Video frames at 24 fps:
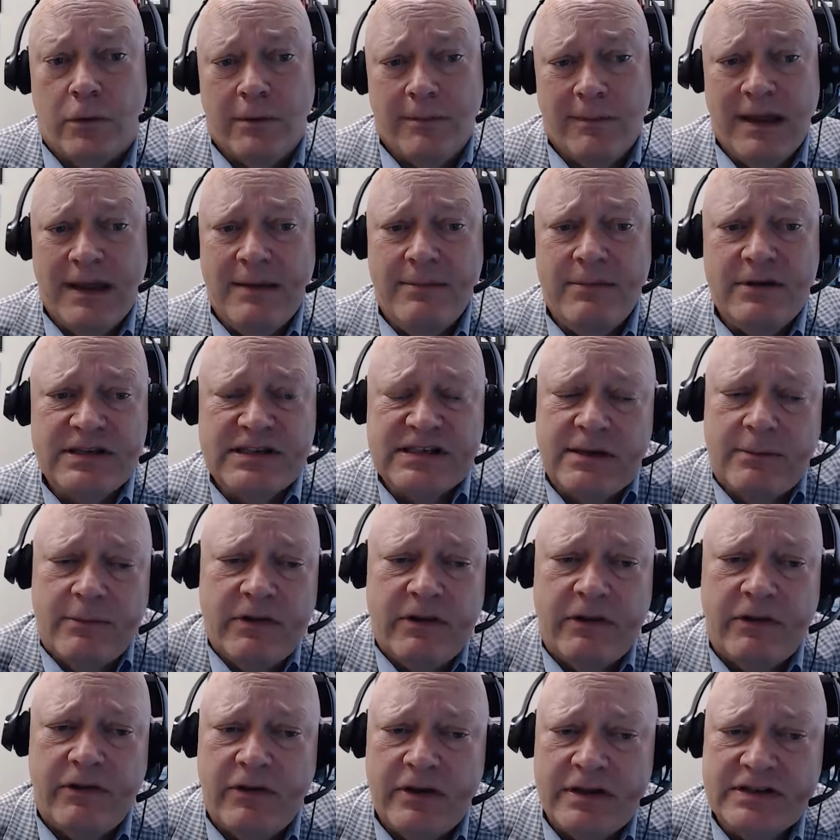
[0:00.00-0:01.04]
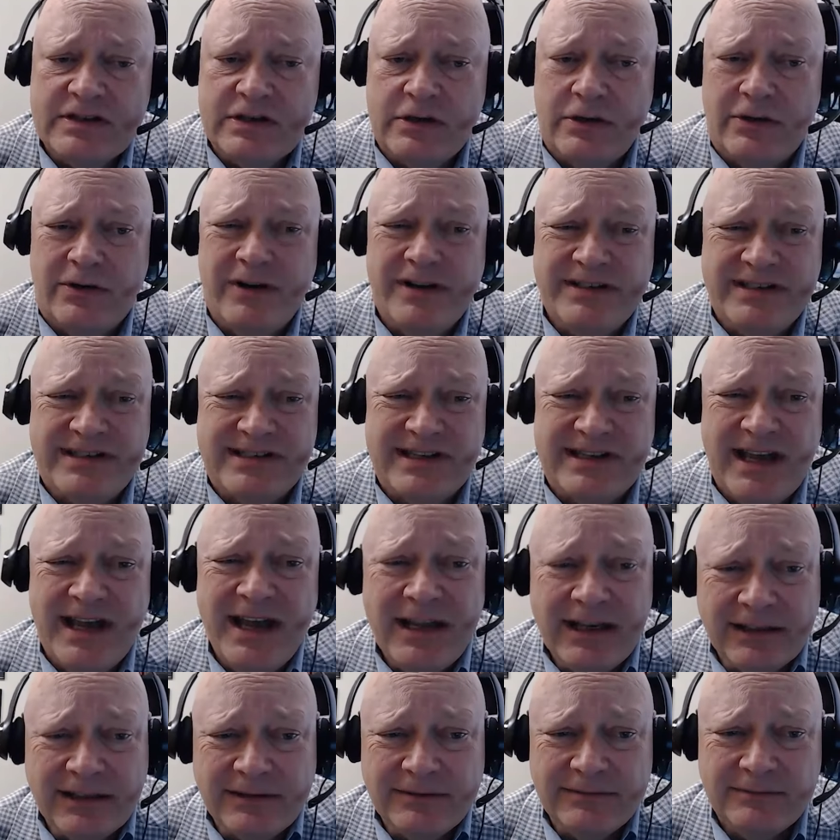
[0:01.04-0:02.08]
maybe some of the things that are
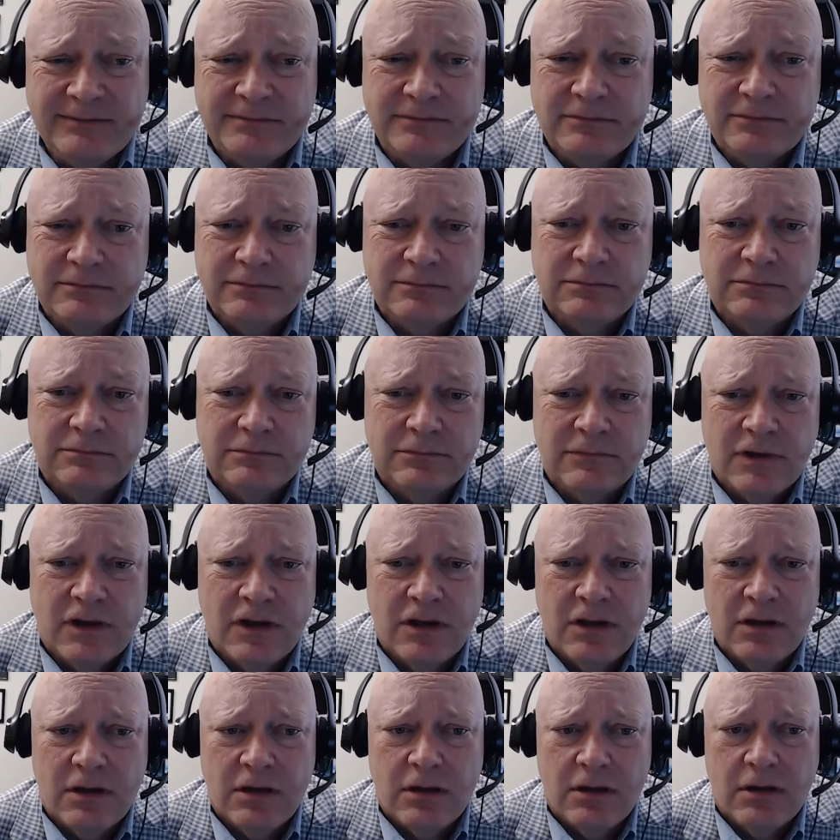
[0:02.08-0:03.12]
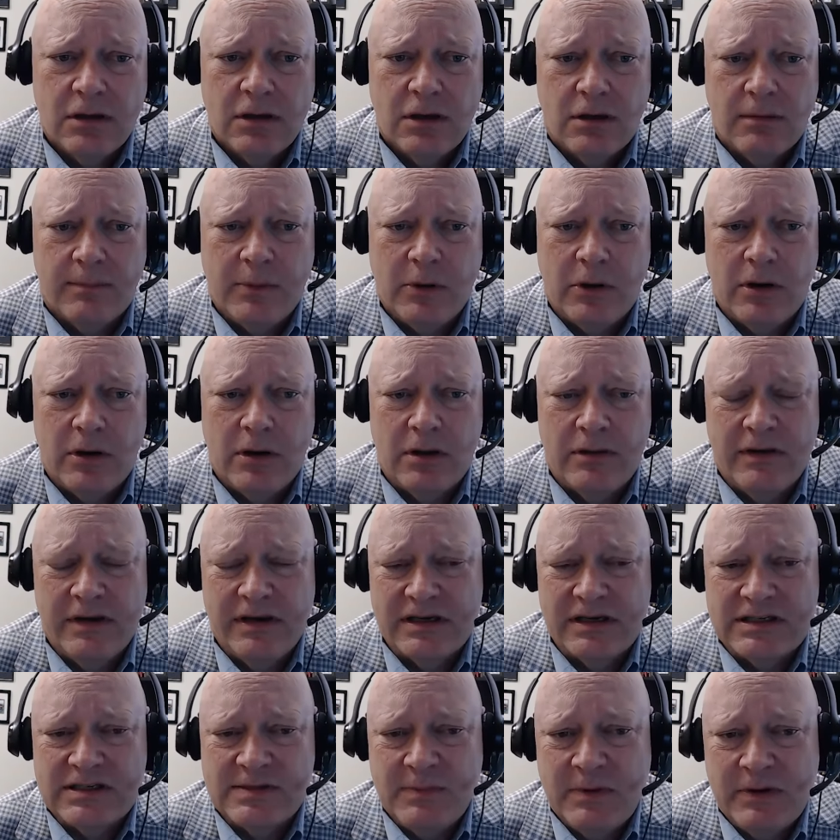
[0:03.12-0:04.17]
unsaid that are part of the
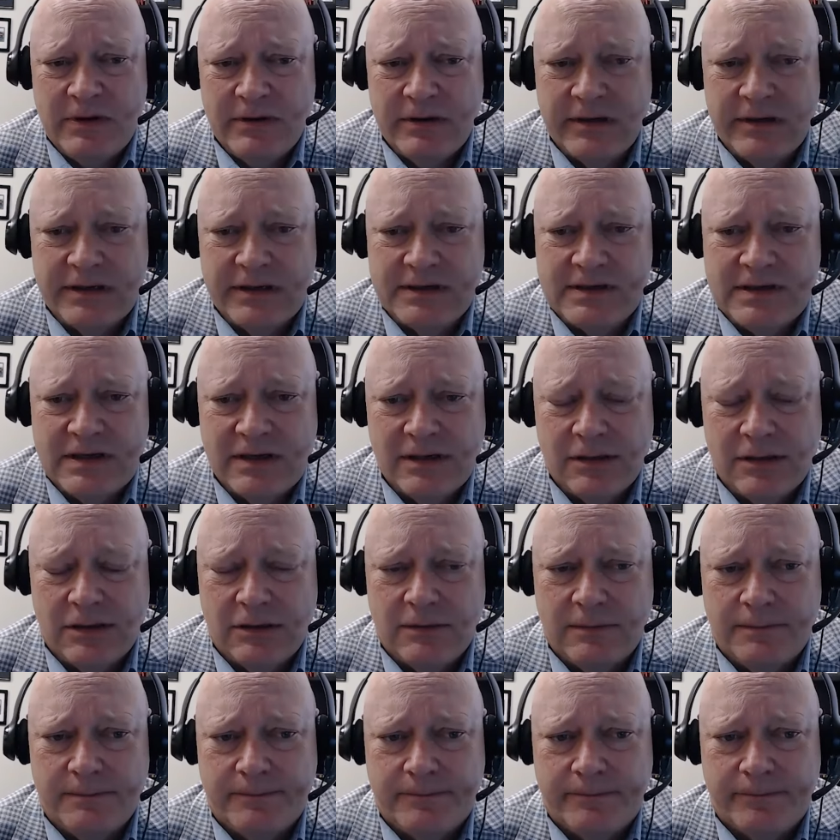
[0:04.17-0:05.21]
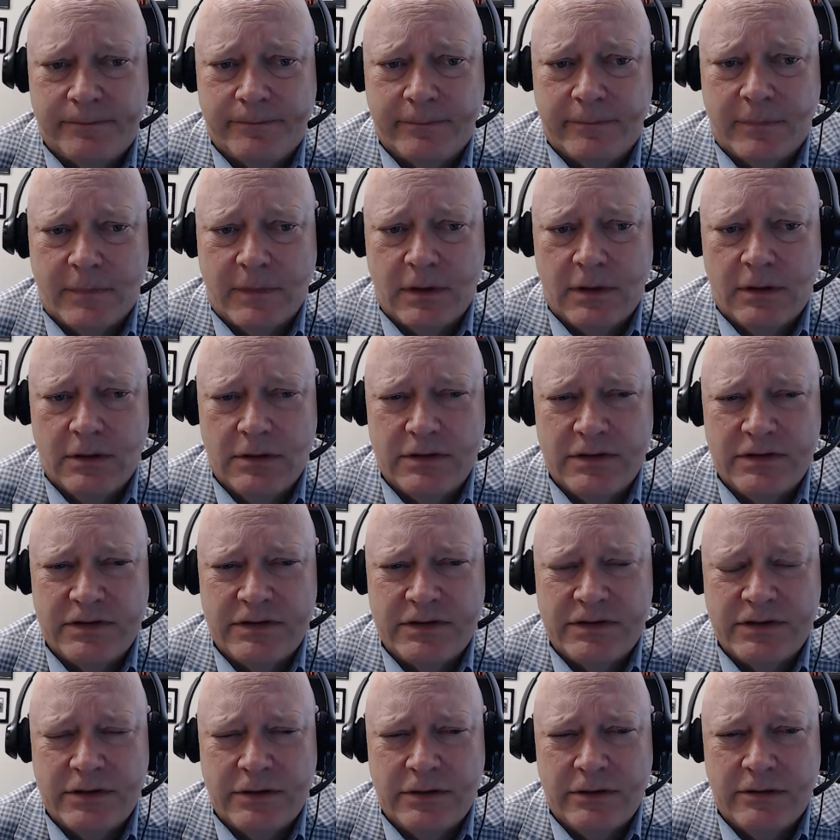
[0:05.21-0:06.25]
experience here.
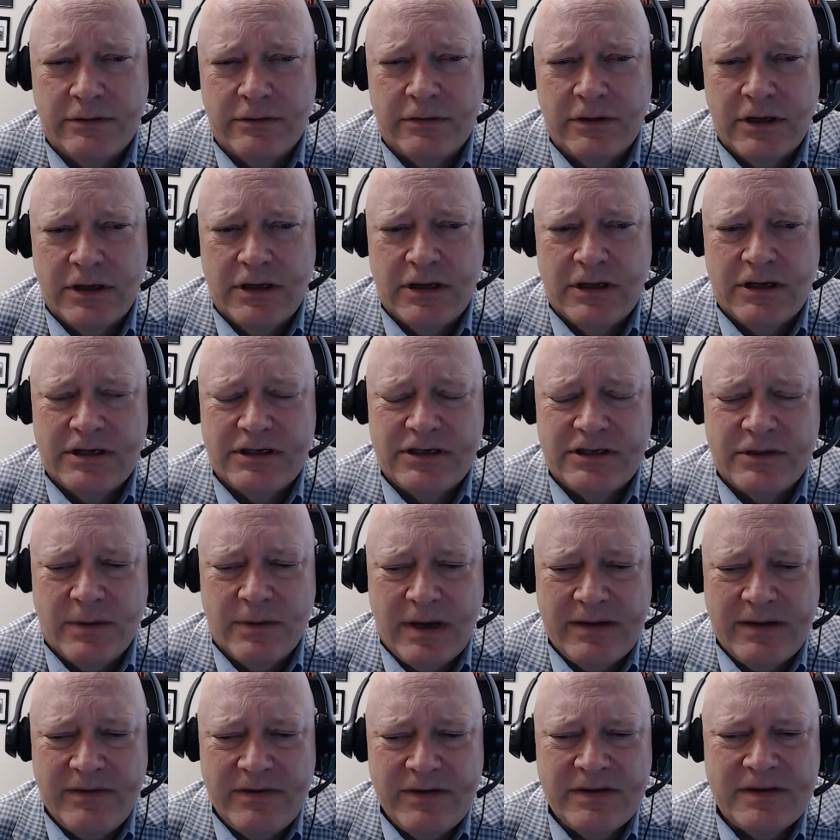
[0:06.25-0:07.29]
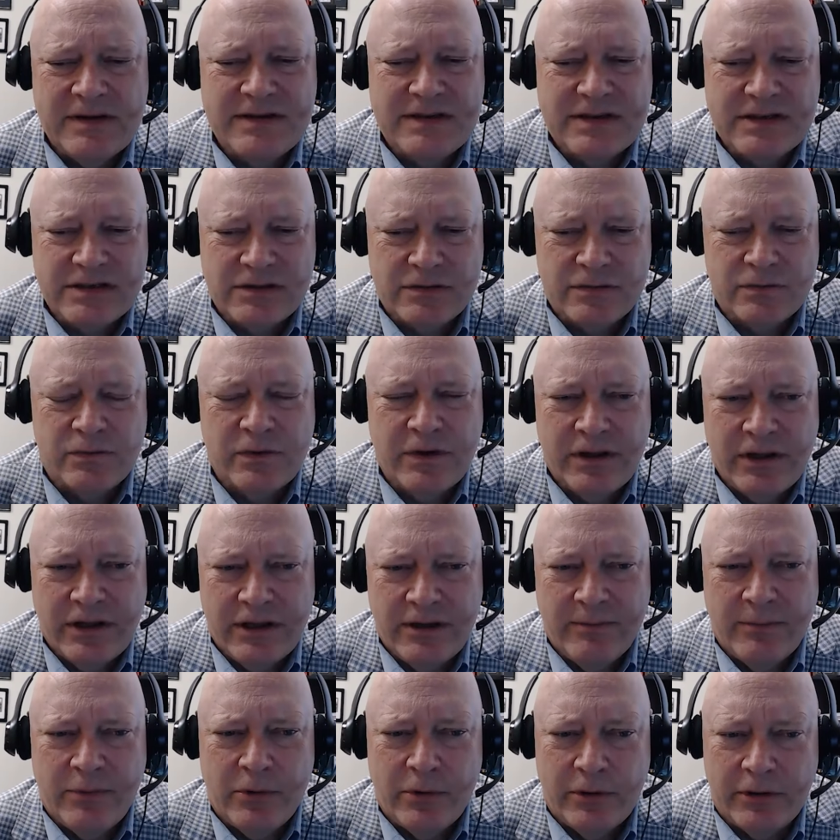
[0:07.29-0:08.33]
So I think this is a really
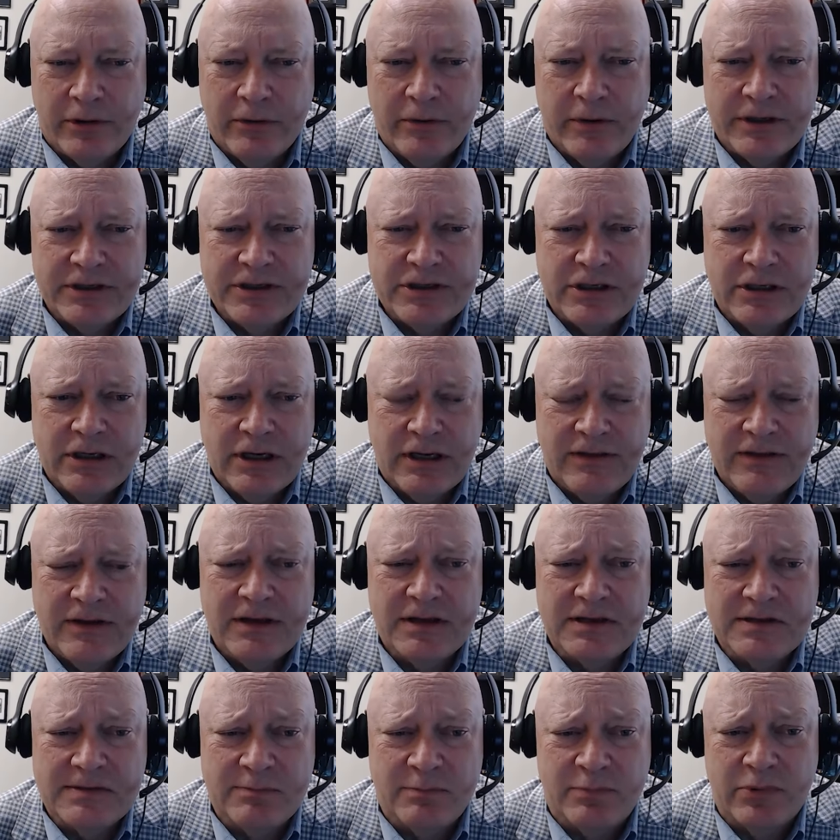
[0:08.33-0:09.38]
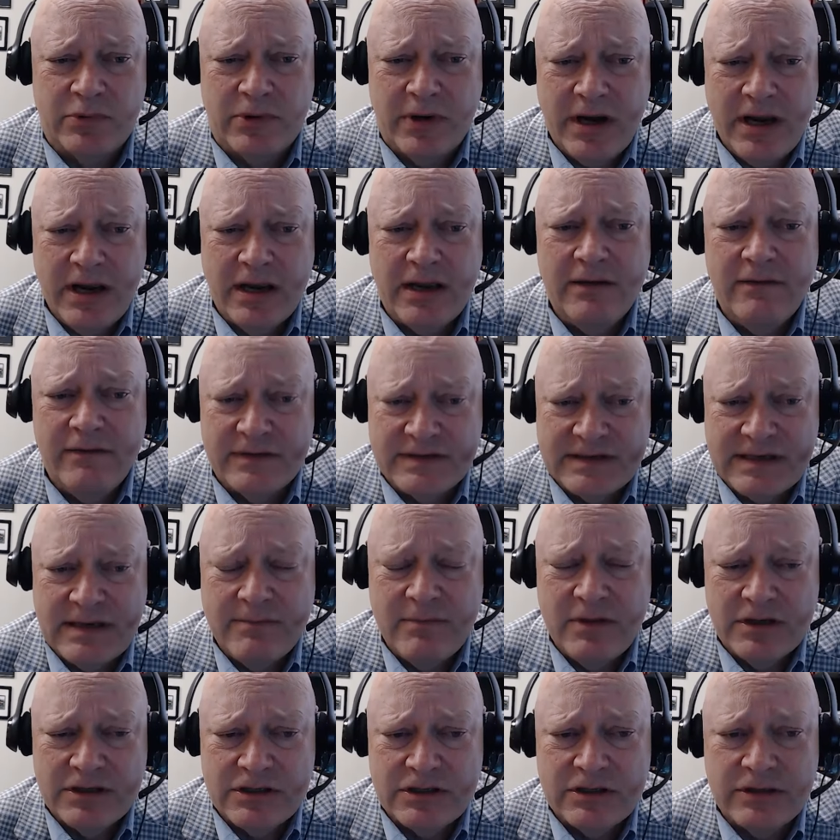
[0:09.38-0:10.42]
important question. I think it's brave, as I
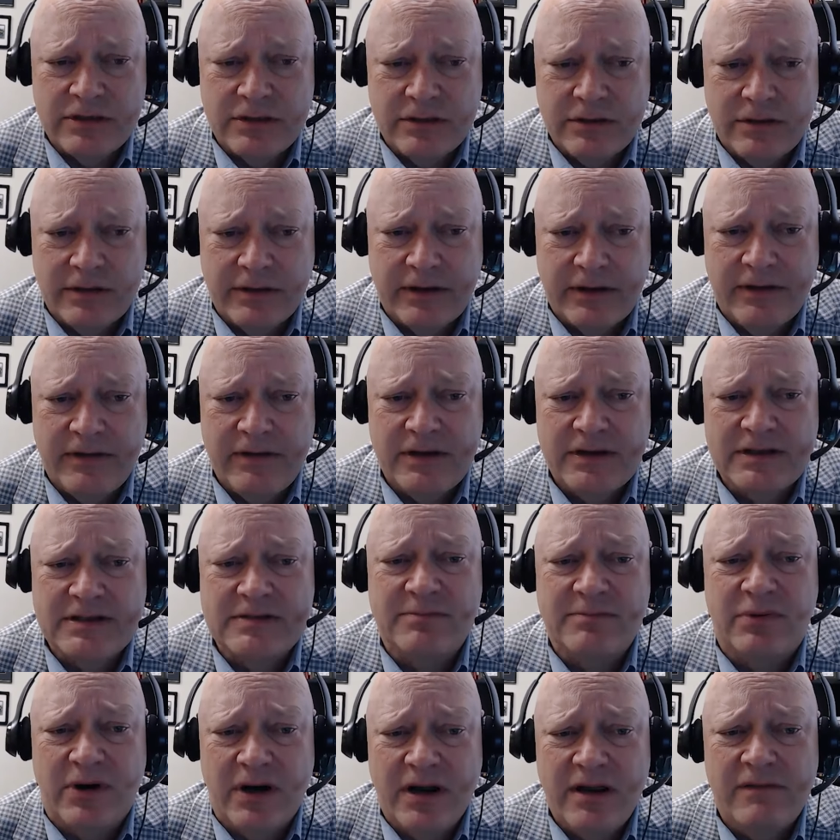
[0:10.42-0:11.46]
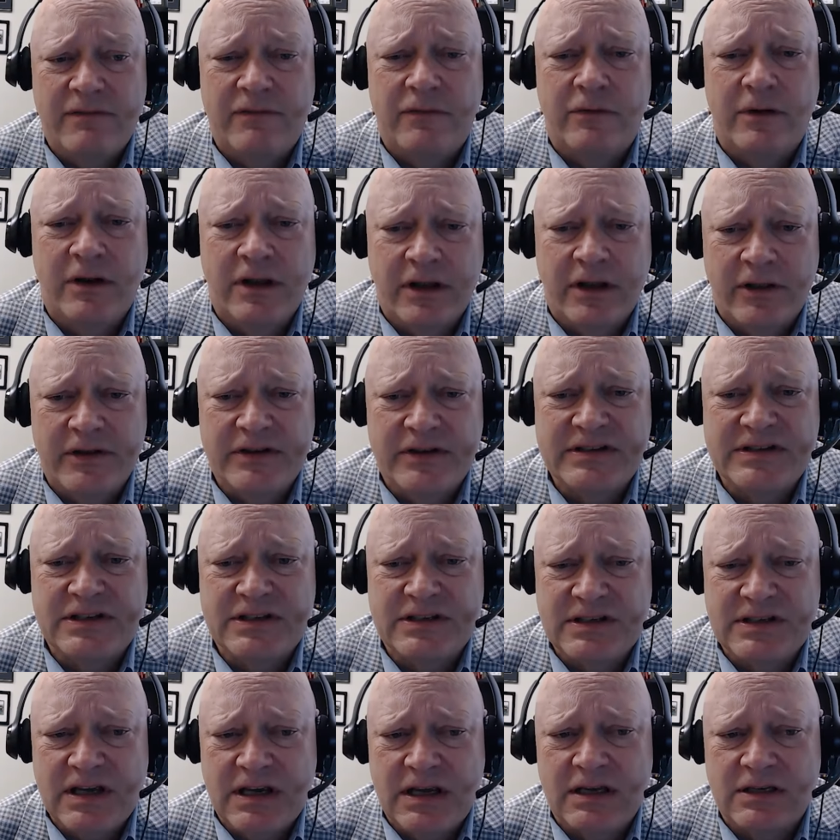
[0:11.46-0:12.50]
mentioned earlier. I think it's brave for Nicholas to
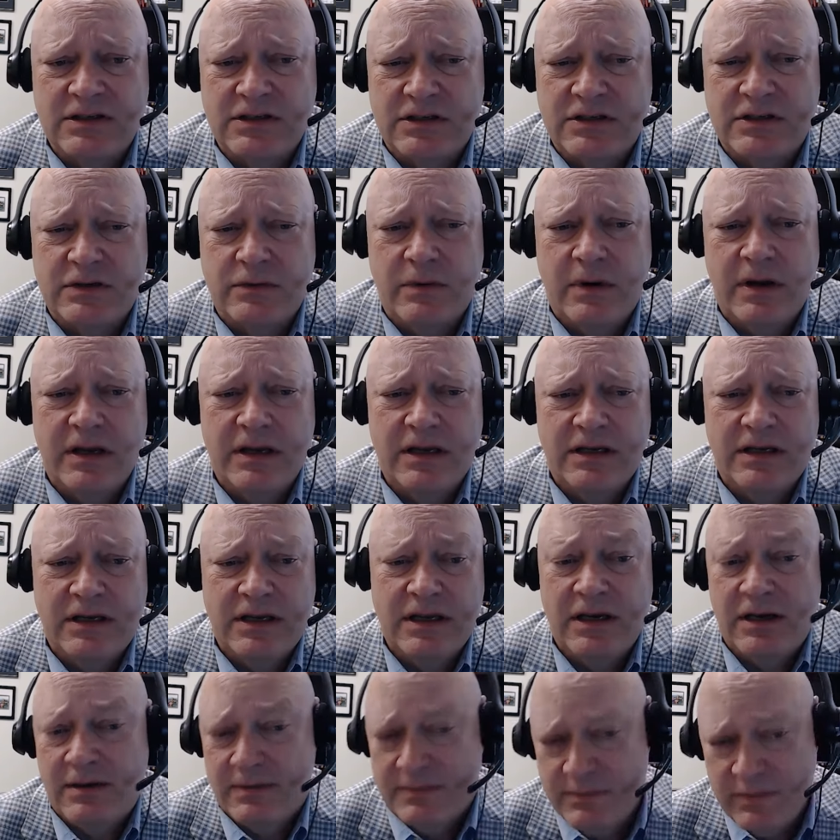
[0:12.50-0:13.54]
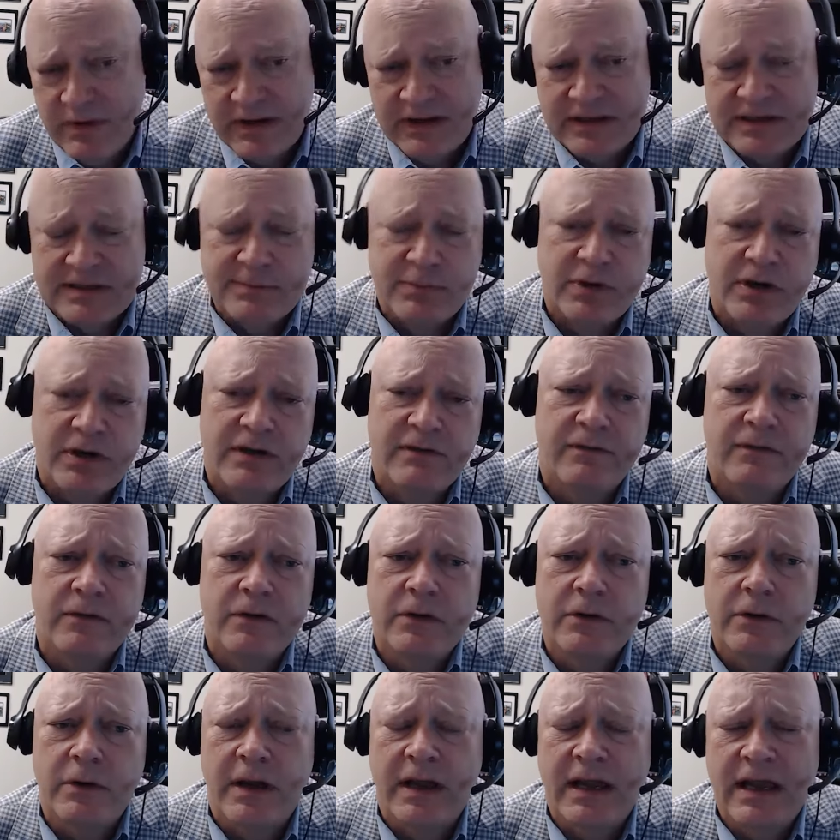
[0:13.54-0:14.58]
say it just the way he did. I think it's brave for
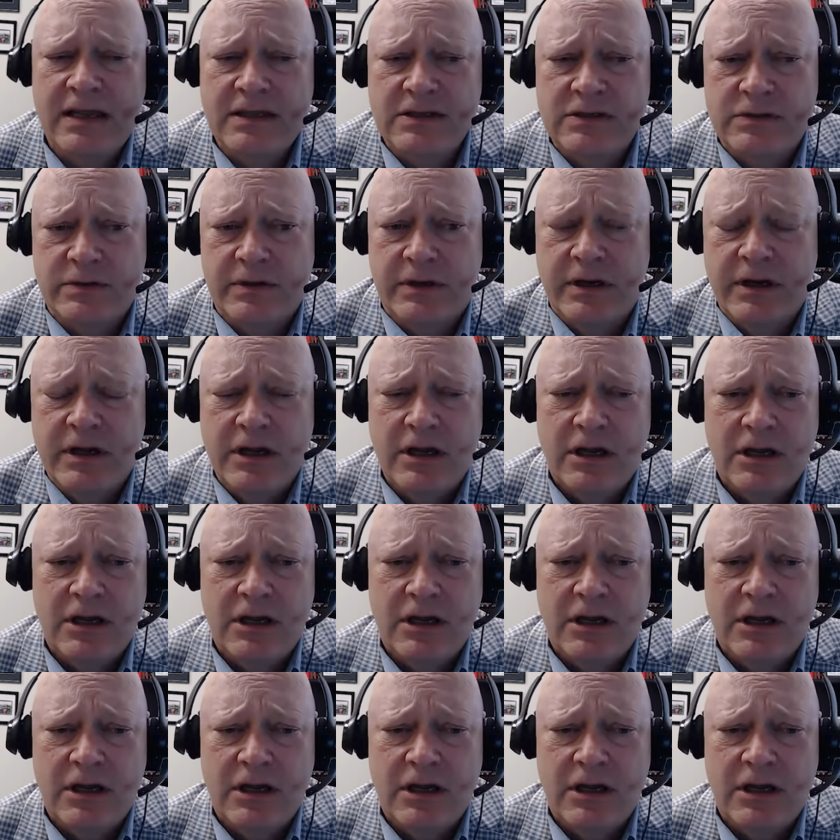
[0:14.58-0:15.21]
you to answer it,